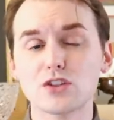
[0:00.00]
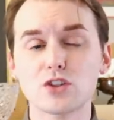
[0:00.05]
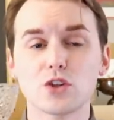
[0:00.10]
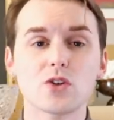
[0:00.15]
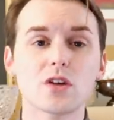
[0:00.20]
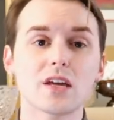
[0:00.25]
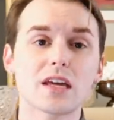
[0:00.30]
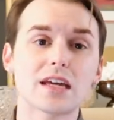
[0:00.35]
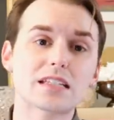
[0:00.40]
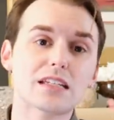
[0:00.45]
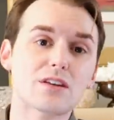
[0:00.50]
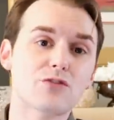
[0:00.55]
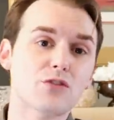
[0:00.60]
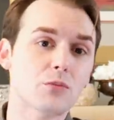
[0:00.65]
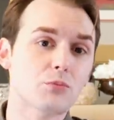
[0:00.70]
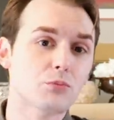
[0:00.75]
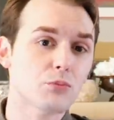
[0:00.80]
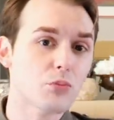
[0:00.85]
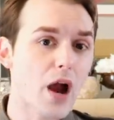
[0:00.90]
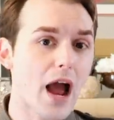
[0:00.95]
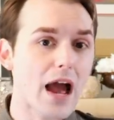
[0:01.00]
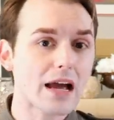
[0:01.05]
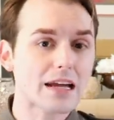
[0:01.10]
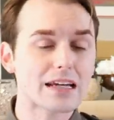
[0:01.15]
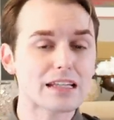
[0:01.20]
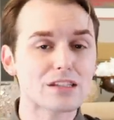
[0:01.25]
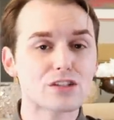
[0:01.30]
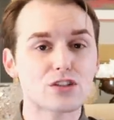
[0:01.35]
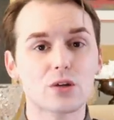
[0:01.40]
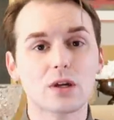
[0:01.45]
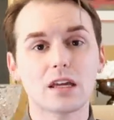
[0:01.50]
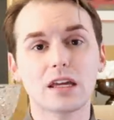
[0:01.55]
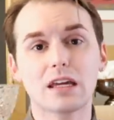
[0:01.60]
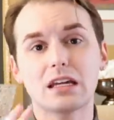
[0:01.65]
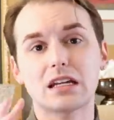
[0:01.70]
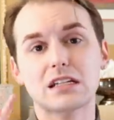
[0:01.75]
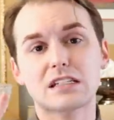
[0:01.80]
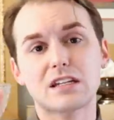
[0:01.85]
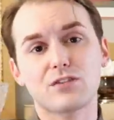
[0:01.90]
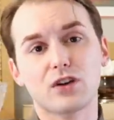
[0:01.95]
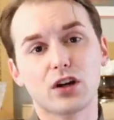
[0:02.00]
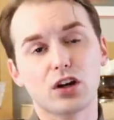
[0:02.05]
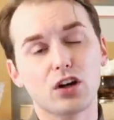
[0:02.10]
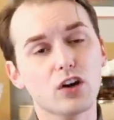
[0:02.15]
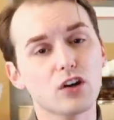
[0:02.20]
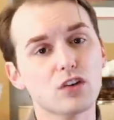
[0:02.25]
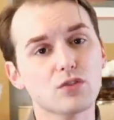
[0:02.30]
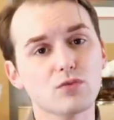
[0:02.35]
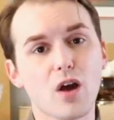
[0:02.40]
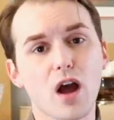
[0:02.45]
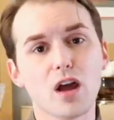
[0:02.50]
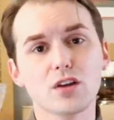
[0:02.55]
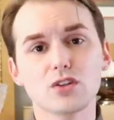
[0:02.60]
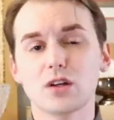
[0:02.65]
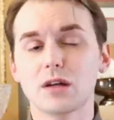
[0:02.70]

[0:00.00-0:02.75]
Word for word: So you can get different brackets, you can get a different curtain rod,